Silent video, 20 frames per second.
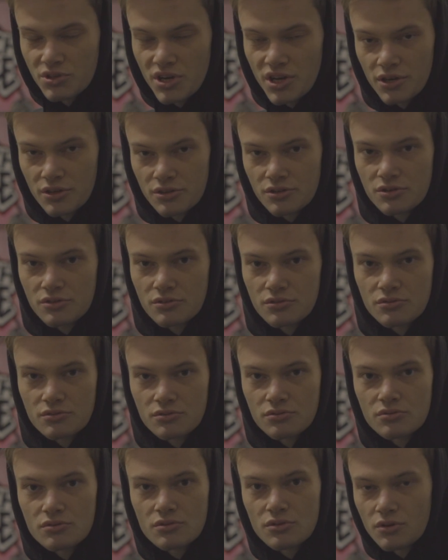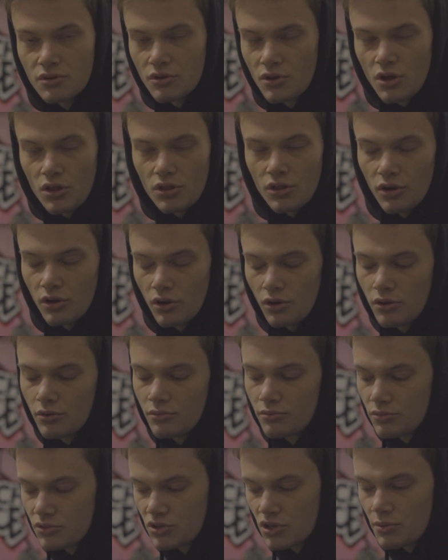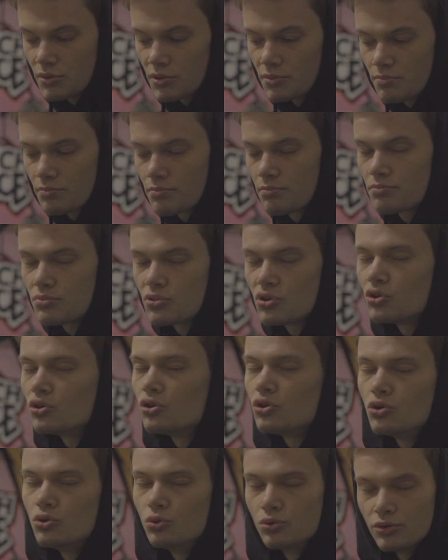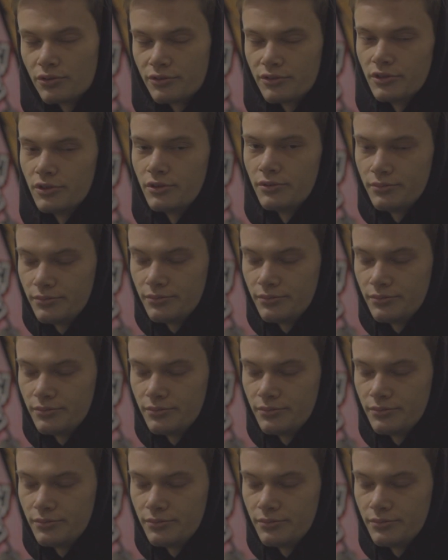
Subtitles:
tanks, a lot. It's going to be beautiful.